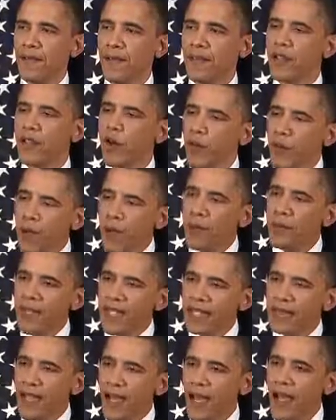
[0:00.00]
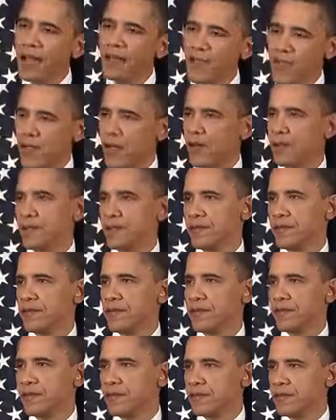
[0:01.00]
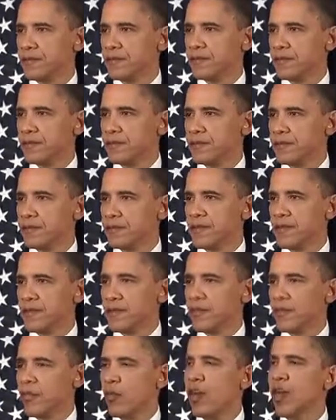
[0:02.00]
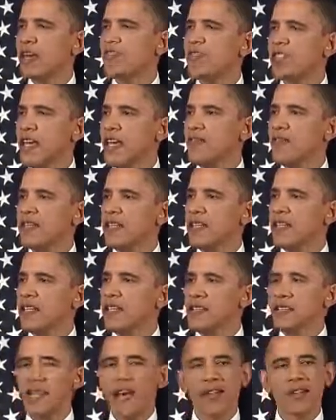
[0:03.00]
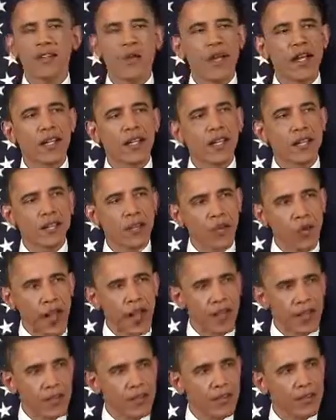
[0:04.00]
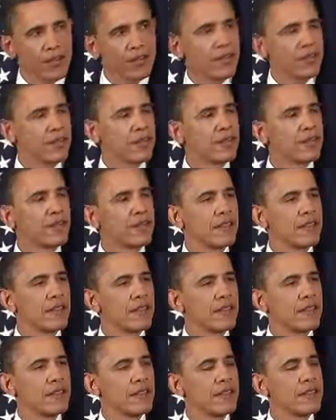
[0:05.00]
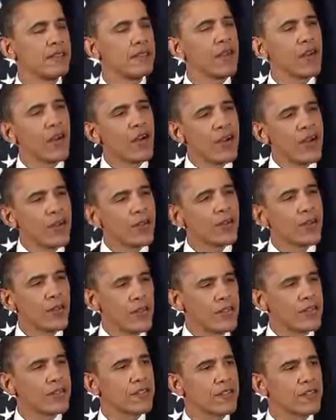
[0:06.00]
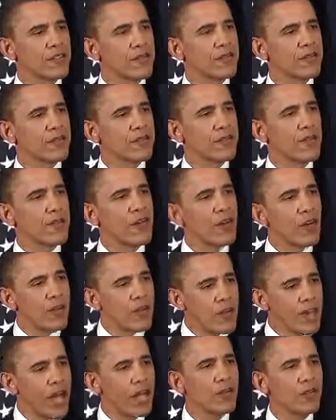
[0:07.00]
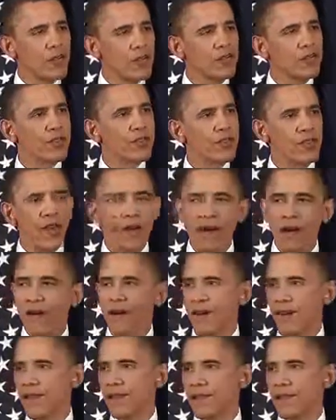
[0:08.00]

There will be times, though, when our safety is not directly threatened, but our interests and our values are.